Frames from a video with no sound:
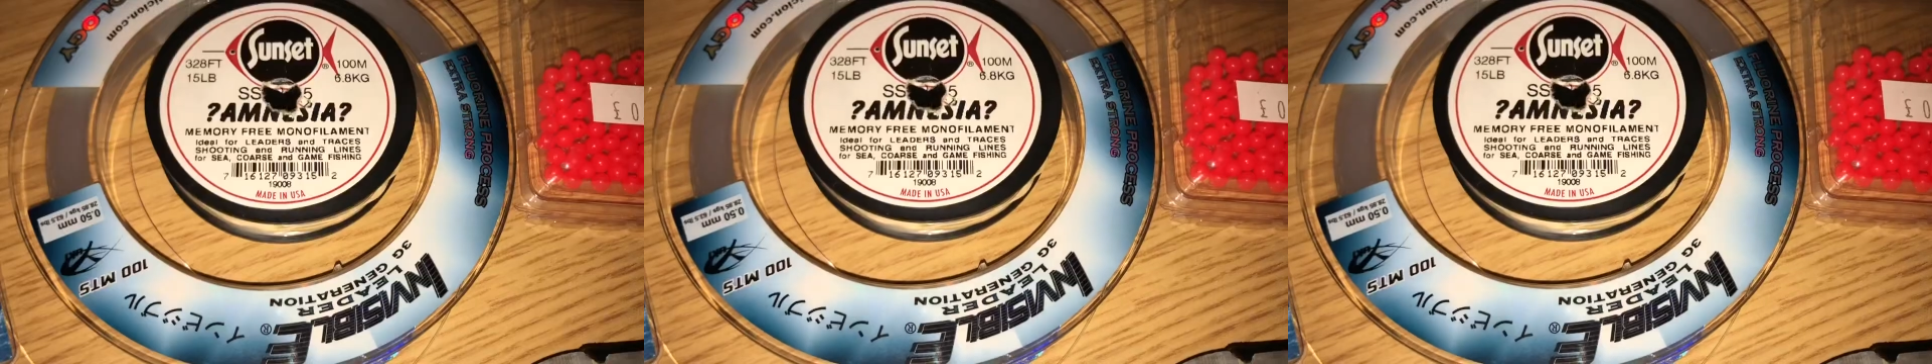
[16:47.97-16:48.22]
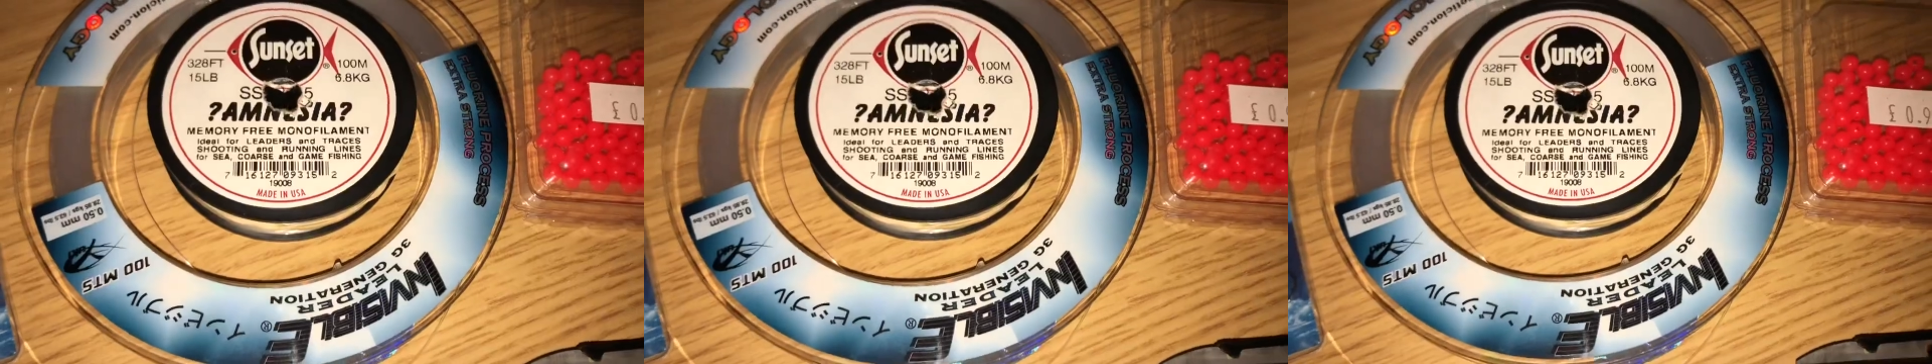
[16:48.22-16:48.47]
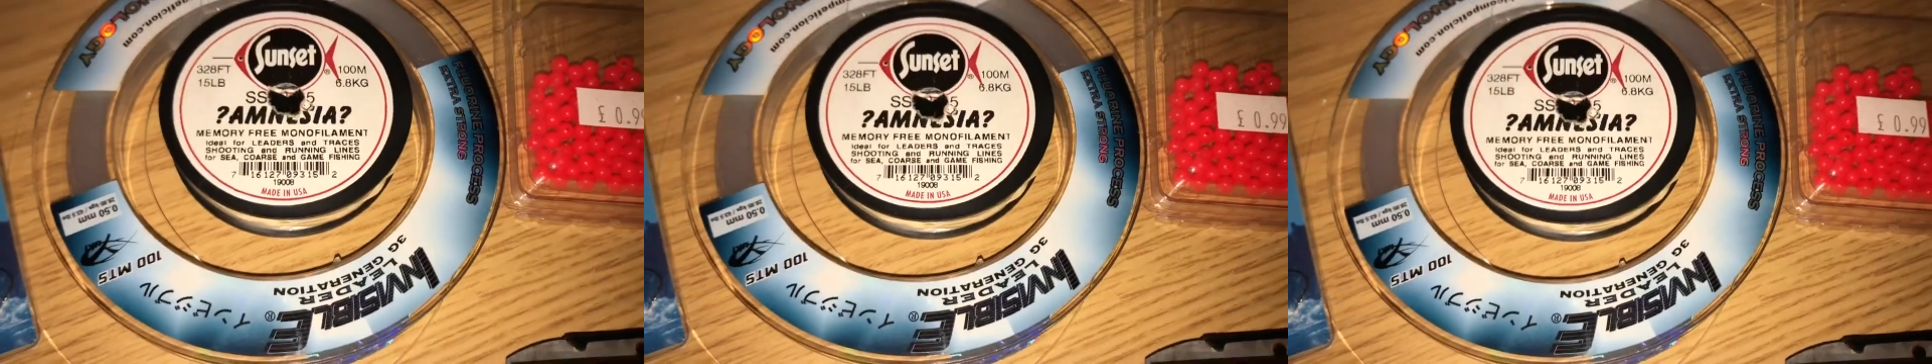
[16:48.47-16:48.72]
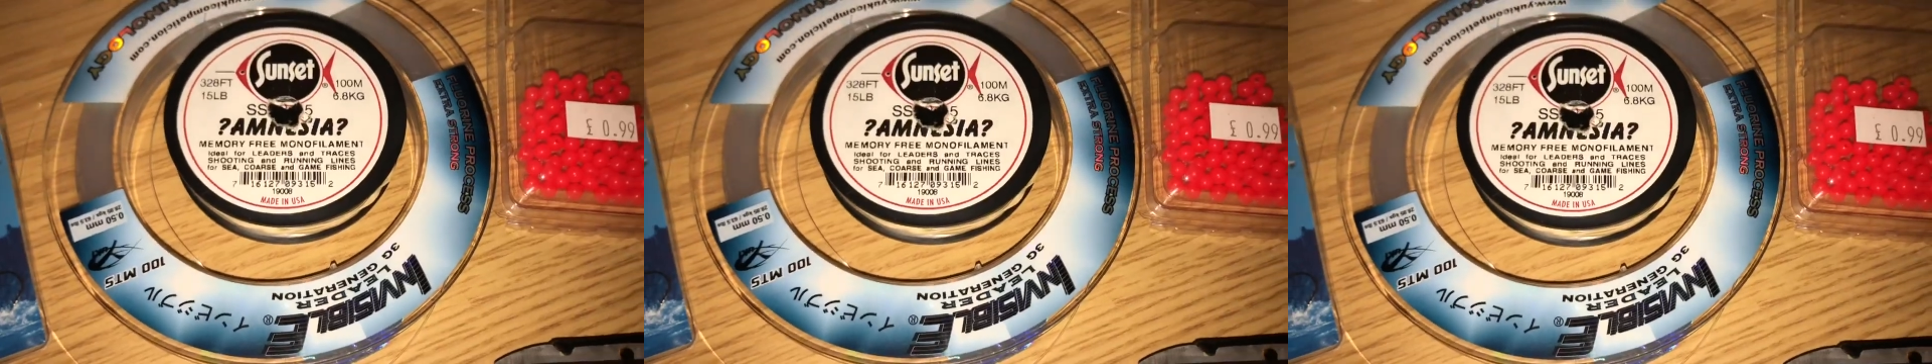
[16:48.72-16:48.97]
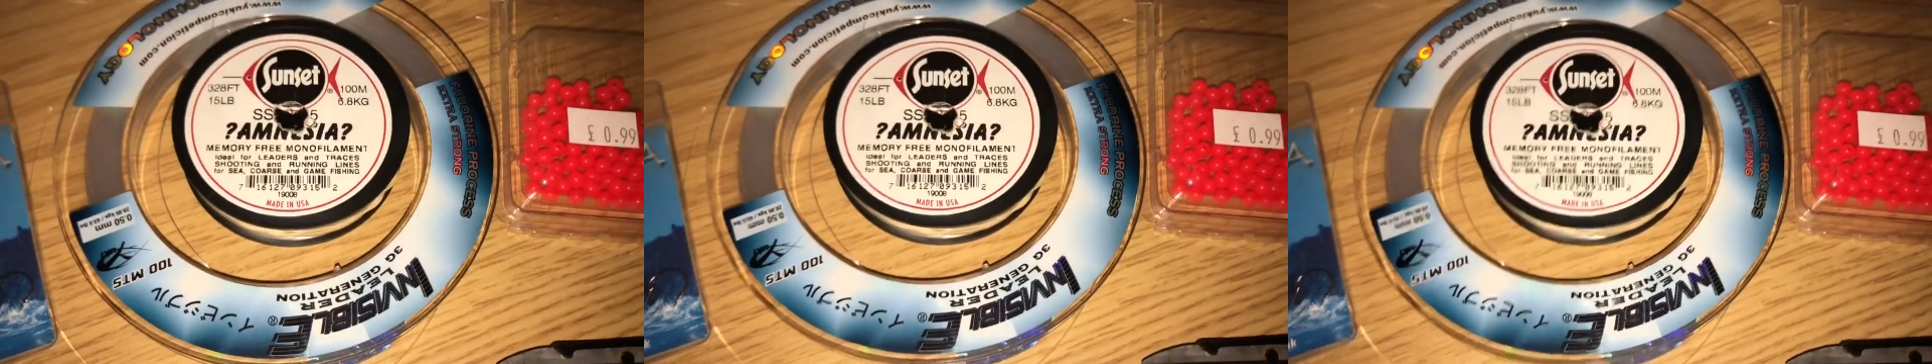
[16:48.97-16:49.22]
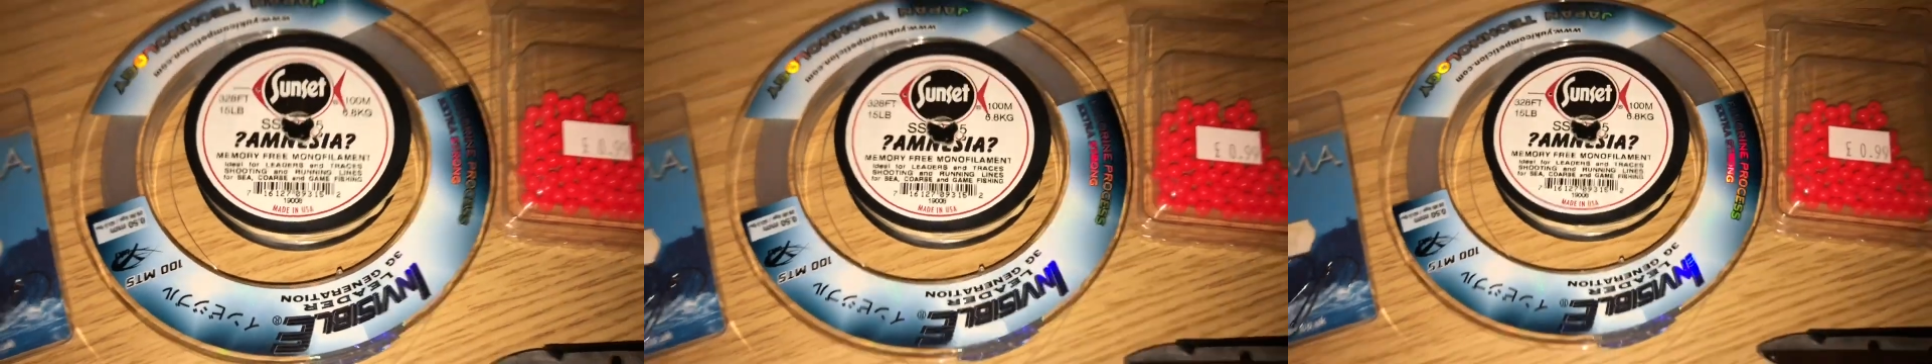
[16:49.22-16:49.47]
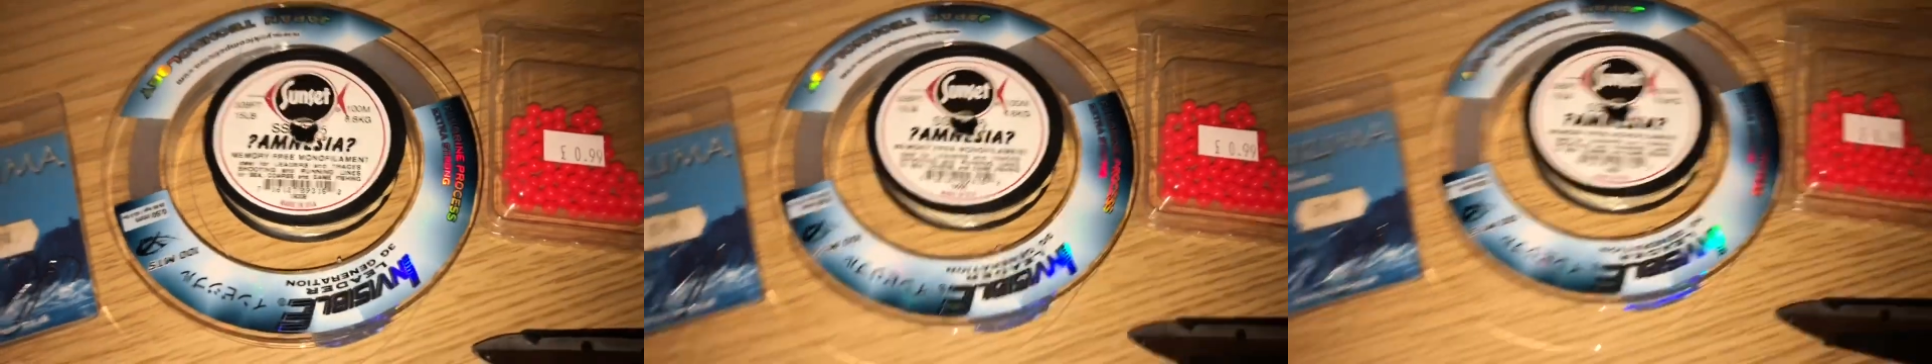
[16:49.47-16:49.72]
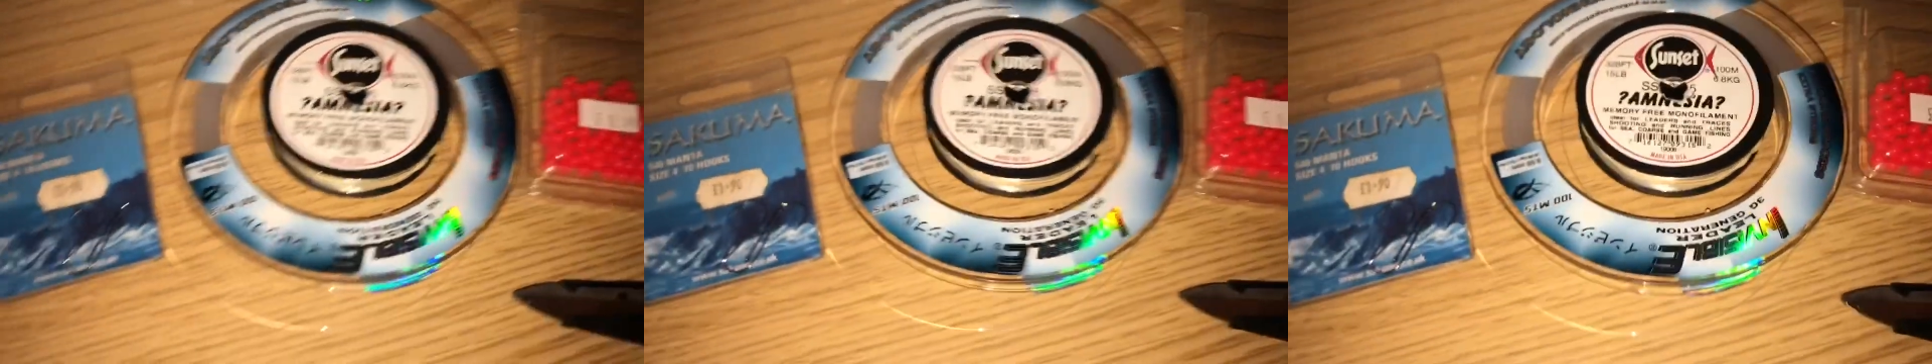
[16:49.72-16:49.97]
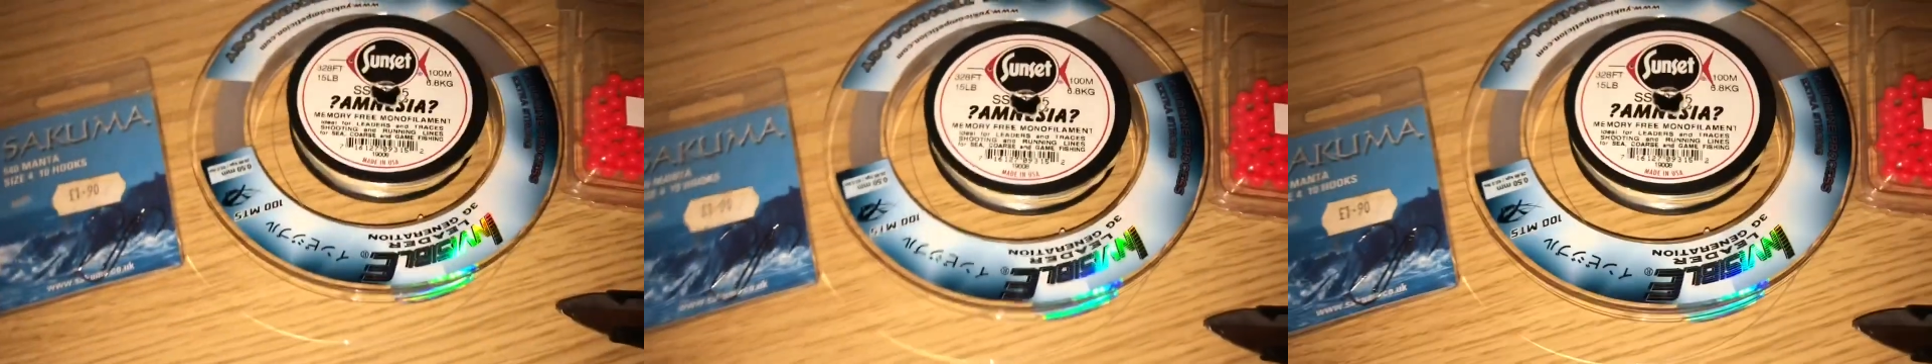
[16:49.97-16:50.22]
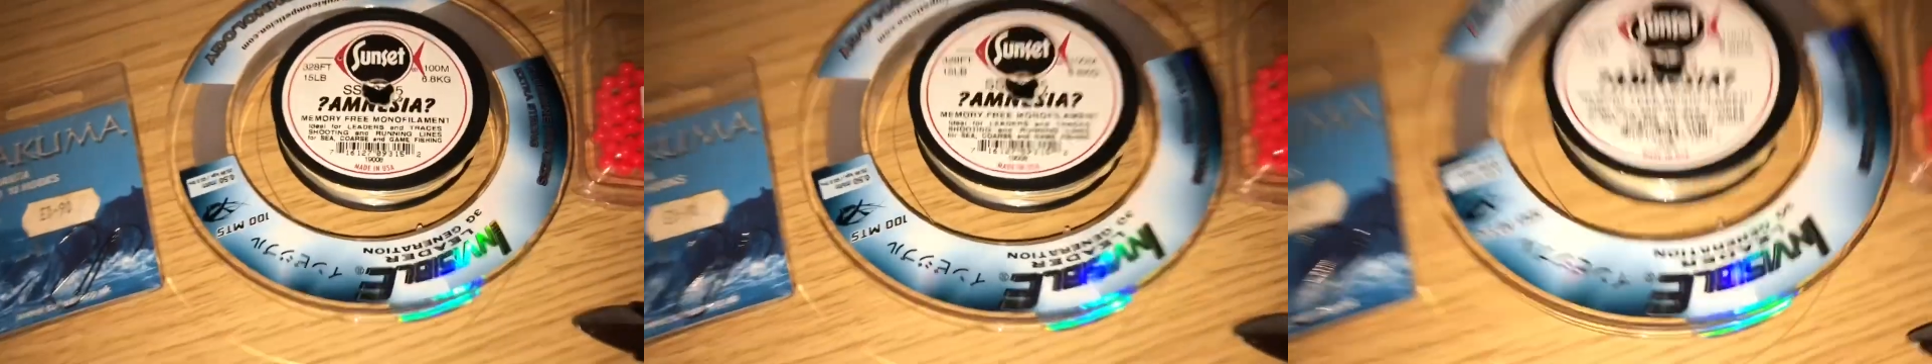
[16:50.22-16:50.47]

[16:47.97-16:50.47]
I don't even know,